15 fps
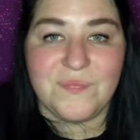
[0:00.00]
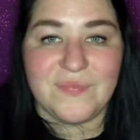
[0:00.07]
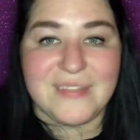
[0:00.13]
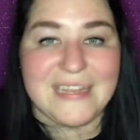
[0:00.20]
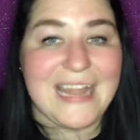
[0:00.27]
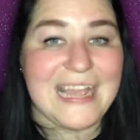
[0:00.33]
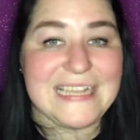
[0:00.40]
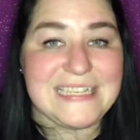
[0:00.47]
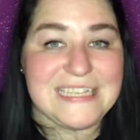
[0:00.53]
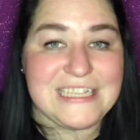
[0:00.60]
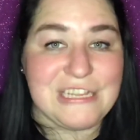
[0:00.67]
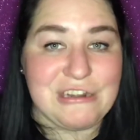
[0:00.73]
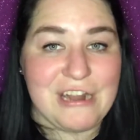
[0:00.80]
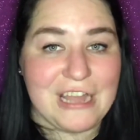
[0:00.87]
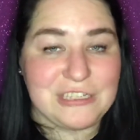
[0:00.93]
Next is
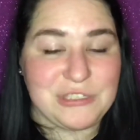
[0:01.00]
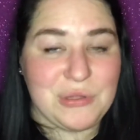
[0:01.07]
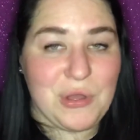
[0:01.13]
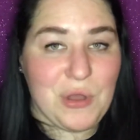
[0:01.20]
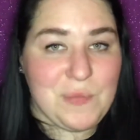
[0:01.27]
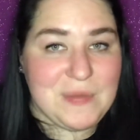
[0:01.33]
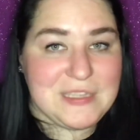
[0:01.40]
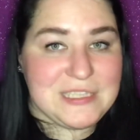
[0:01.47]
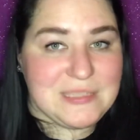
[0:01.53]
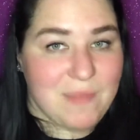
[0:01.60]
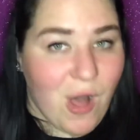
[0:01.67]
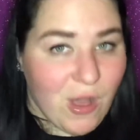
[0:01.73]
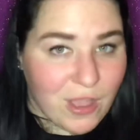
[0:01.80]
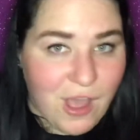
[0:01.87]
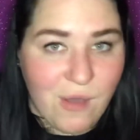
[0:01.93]
International Open
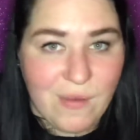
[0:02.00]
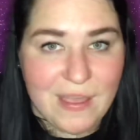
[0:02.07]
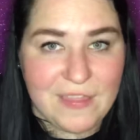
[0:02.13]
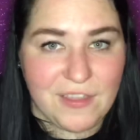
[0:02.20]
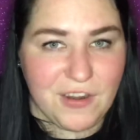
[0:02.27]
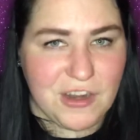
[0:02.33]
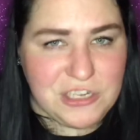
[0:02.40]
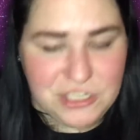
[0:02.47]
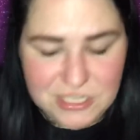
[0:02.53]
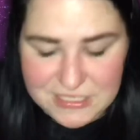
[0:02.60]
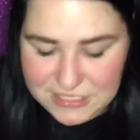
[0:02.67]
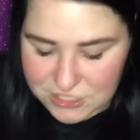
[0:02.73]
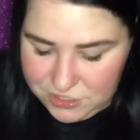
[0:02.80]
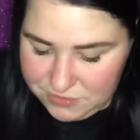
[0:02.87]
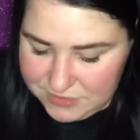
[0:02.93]
Small Coed. There are
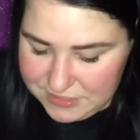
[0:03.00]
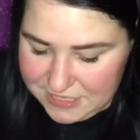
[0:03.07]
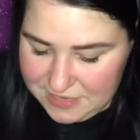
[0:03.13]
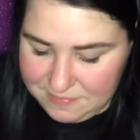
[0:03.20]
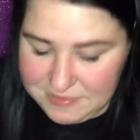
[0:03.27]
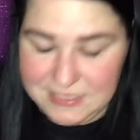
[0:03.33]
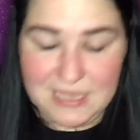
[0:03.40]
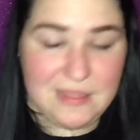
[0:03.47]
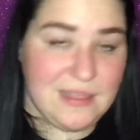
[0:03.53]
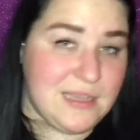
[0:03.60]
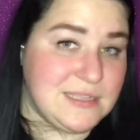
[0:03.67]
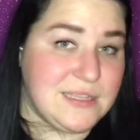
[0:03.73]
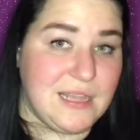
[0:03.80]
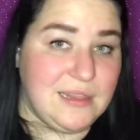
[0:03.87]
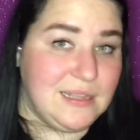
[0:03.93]
just 2 teams in
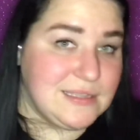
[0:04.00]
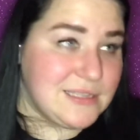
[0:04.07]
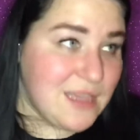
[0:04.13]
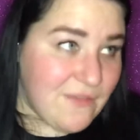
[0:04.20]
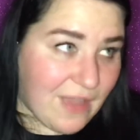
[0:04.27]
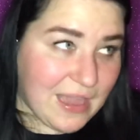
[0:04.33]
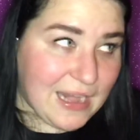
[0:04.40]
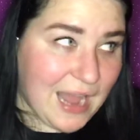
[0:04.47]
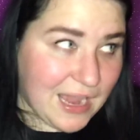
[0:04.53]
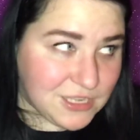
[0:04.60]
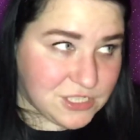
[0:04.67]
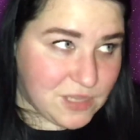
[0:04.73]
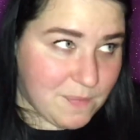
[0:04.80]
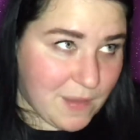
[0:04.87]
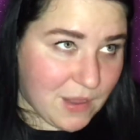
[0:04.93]
this, and let's see if I can
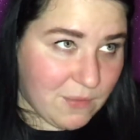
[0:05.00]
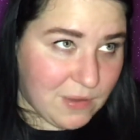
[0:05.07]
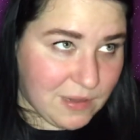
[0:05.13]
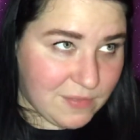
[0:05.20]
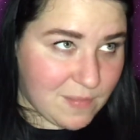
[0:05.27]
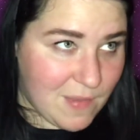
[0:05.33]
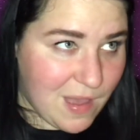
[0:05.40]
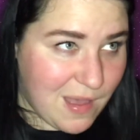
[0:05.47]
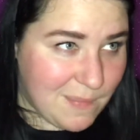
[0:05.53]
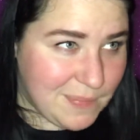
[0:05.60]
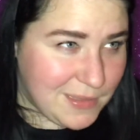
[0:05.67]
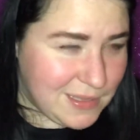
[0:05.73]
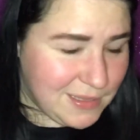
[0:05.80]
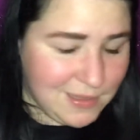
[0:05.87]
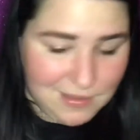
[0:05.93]
actually pick one of them up.
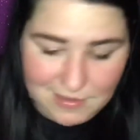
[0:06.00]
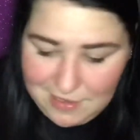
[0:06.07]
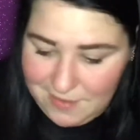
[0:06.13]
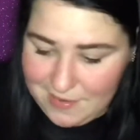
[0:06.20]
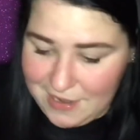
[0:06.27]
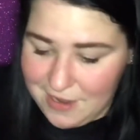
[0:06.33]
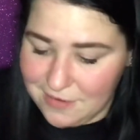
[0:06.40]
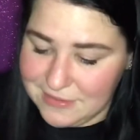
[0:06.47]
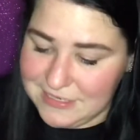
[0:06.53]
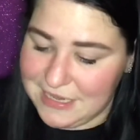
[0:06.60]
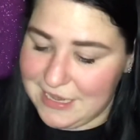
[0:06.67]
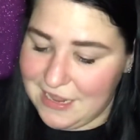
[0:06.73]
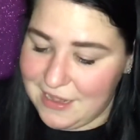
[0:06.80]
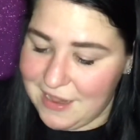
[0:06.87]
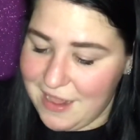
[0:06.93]
There we go, did
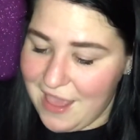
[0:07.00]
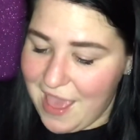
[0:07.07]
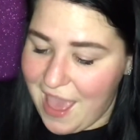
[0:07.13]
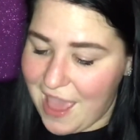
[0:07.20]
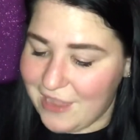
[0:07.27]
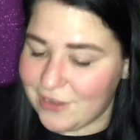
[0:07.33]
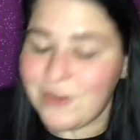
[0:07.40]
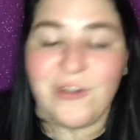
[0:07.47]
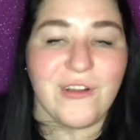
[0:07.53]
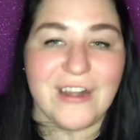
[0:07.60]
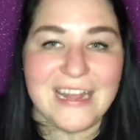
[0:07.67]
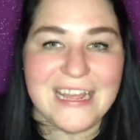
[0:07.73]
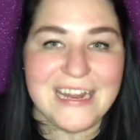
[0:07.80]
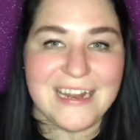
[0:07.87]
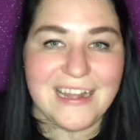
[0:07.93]
it. And
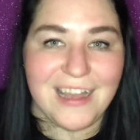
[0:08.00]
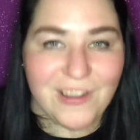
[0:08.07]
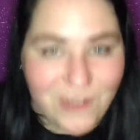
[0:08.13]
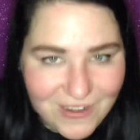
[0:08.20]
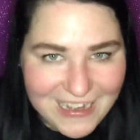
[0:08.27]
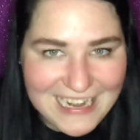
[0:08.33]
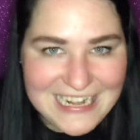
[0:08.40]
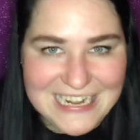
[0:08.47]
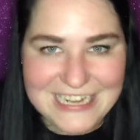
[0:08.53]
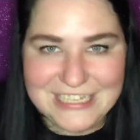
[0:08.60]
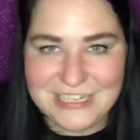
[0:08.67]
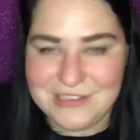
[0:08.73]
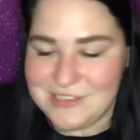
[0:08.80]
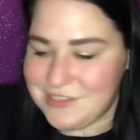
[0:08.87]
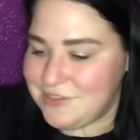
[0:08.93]
according to
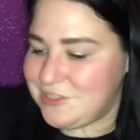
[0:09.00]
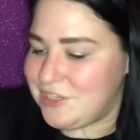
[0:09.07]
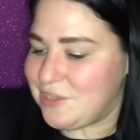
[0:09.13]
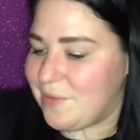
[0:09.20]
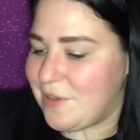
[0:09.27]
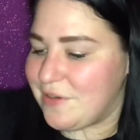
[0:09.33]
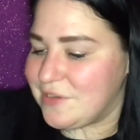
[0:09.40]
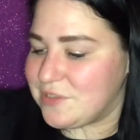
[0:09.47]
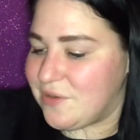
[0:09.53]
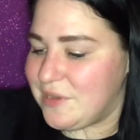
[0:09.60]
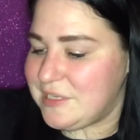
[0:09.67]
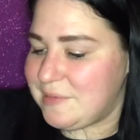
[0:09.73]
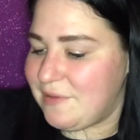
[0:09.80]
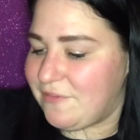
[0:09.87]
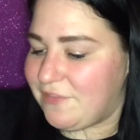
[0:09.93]
Sushi, the winner is
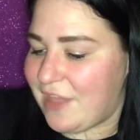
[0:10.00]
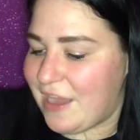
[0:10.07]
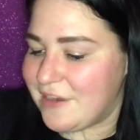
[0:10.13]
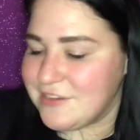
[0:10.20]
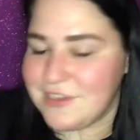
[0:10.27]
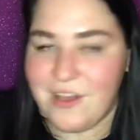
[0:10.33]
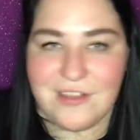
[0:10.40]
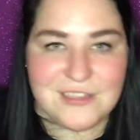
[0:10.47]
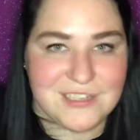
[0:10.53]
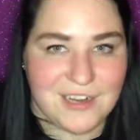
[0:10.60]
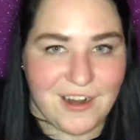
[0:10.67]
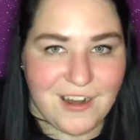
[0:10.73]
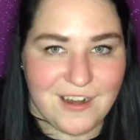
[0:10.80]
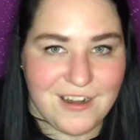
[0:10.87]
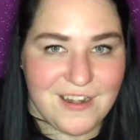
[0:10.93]
going to be Flyers
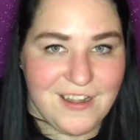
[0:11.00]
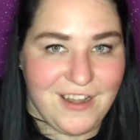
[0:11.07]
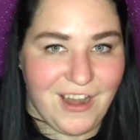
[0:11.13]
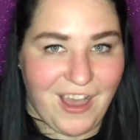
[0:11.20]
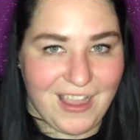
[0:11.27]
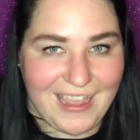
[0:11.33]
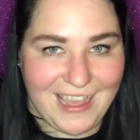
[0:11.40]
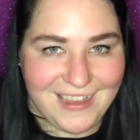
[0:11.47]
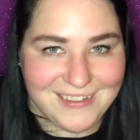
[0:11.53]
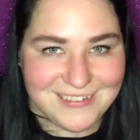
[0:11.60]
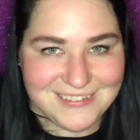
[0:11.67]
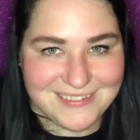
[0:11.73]
All-Star Knockout.